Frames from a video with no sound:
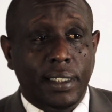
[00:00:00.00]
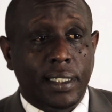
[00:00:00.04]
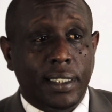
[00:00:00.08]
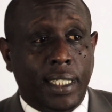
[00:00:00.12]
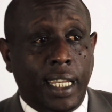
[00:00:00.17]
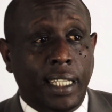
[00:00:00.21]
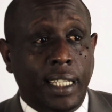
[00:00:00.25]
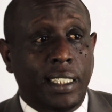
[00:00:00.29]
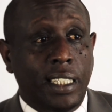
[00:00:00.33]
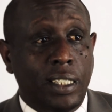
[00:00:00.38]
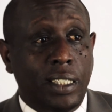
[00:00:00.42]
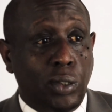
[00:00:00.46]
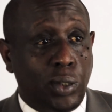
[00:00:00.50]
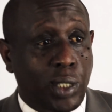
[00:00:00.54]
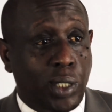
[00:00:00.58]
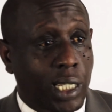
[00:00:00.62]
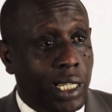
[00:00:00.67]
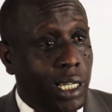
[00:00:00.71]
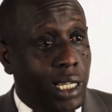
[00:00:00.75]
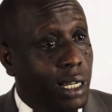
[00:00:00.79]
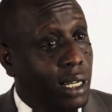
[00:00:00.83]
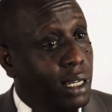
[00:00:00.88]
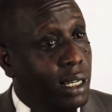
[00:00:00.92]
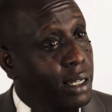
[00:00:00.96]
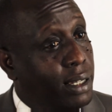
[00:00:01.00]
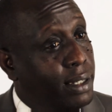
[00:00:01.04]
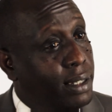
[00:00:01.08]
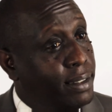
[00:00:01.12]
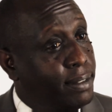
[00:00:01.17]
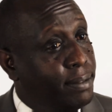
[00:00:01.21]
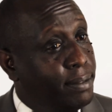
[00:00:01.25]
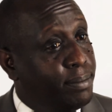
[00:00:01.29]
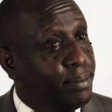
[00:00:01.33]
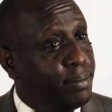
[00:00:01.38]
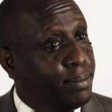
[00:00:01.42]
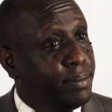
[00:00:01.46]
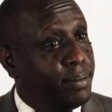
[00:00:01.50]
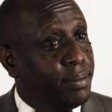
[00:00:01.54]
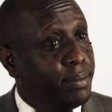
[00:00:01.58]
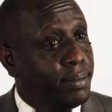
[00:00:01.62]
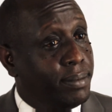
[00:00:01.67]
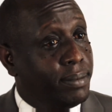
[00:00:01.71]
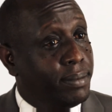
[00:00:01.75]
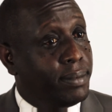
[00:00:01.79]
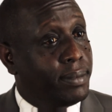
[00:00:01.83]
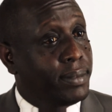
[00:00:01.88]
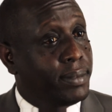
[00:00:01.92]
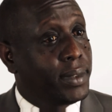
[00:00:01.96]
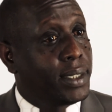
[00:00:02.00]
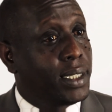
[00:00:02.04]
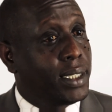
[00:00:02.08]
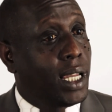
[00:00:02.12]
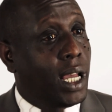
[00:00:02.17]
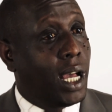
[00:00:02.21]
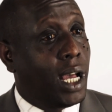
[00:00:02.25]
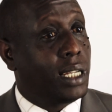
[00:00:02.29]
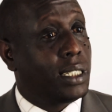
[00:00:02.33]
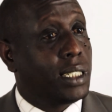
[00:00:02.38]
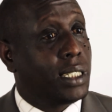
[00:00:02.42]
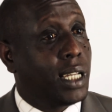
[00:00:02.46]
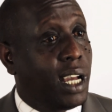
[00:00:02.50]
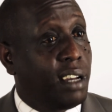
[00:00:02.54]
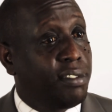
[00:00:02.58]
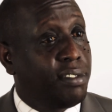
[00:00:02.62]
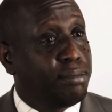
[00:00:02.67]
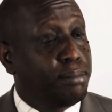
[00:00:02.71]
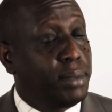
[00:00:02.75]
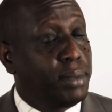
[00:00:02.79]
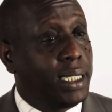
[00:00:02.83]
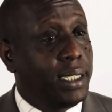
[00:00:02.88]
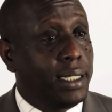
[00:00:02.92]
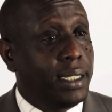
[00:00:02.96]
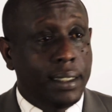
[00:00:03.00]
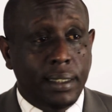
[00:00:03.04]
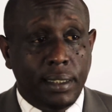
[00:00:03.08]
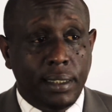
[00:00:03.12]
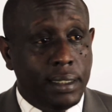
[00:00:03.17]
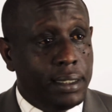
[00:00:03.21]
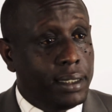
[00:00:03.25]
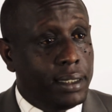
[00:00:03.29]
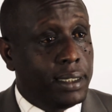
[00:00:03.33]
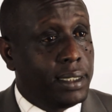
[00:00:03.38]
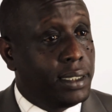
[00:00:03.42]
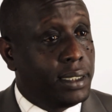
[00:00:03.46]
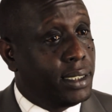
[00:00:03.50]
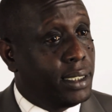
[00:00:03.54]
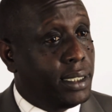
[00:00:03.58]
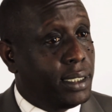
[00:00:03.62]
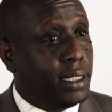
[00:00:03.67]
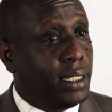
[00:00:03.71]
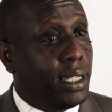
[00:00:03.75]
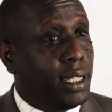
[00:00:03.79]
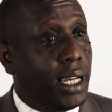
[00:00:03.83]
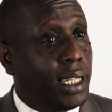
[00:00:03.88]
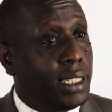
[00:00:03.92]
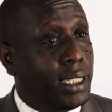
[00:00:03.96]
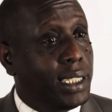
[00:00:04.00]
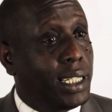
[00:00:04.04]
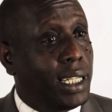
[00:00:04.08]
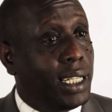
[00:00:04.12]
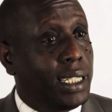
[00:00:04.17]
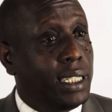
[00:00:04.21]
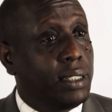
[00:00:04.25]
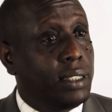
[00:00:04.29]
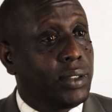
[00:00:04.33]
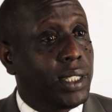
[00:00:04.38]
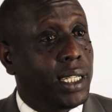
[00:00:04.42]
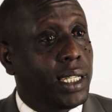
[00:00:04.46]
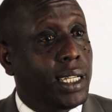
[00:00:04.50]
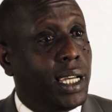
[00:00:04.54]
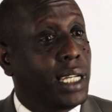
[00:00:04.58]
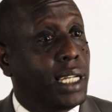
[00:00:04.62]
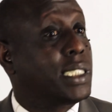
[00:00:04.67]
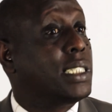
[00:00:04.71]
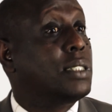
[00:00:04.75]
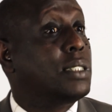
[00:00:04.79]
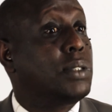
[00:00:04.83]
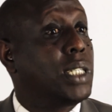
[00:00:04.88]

get into the car, handcuff me, and get into the car, say,